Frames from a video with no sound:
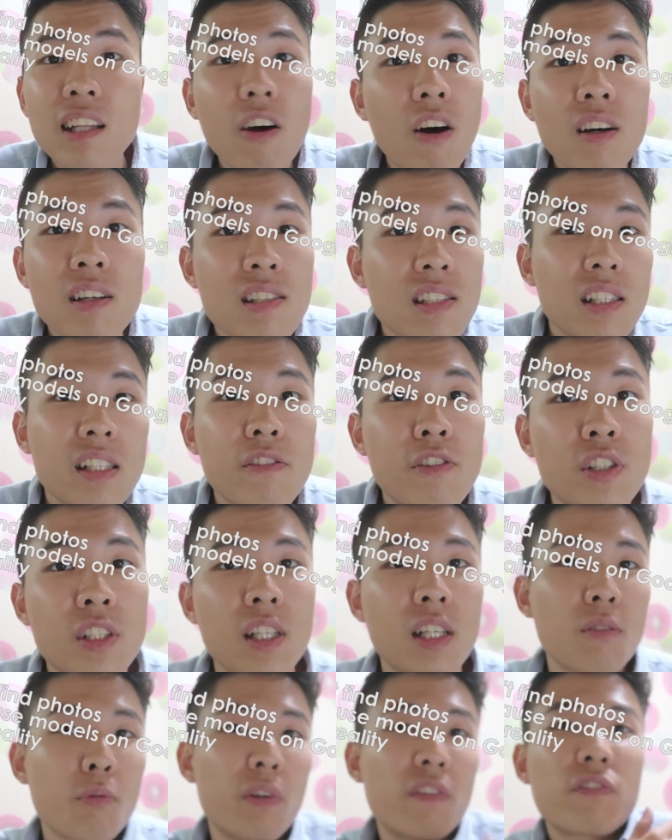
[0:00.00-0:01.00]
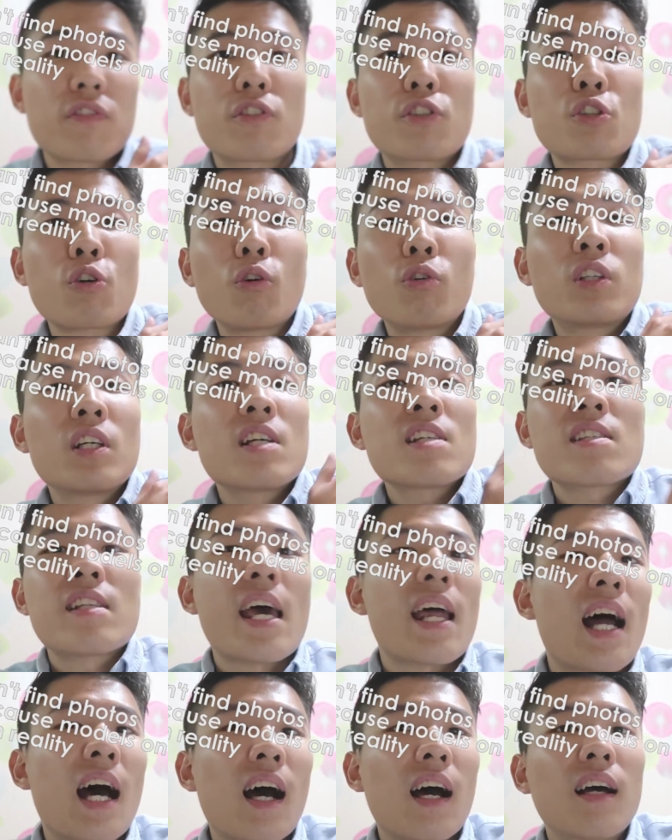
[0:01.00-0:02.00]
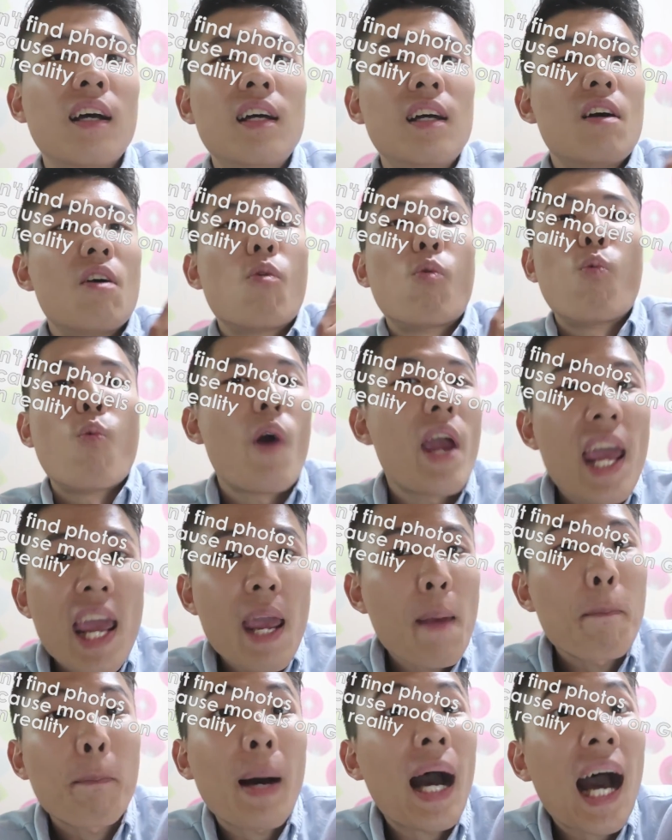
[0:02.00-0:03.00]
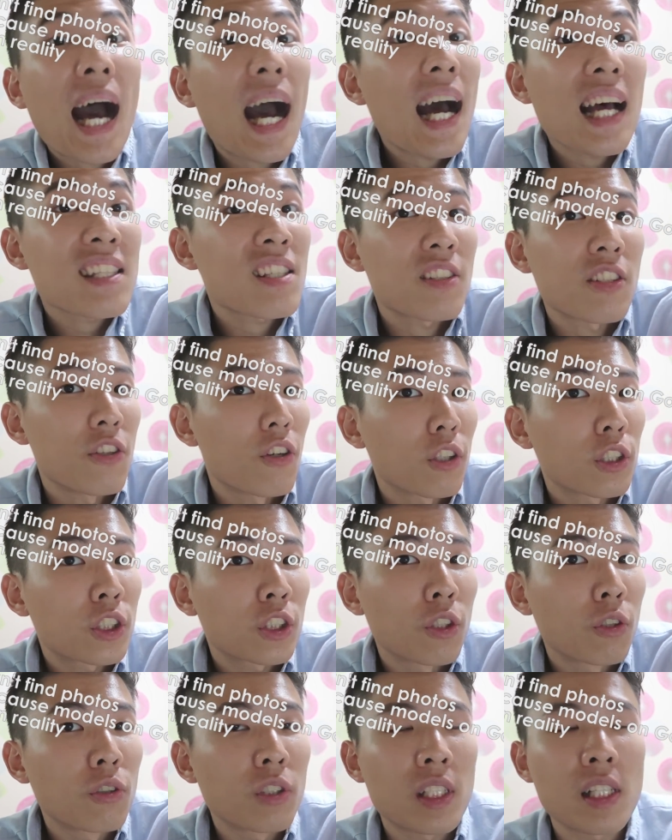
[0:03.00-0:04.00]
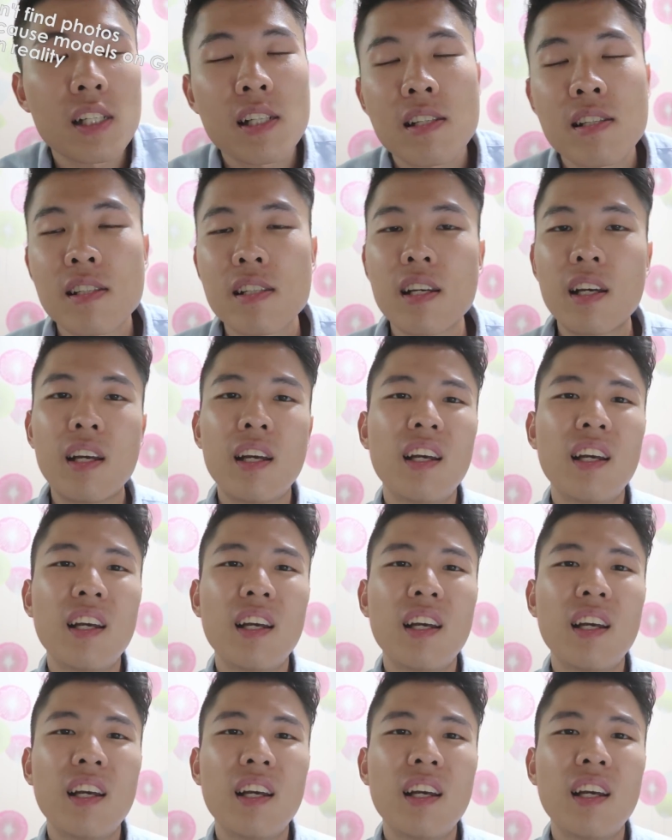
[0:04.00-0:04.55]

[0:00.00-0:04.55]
long sleeve shirt with shoulders that are way past your shoulders.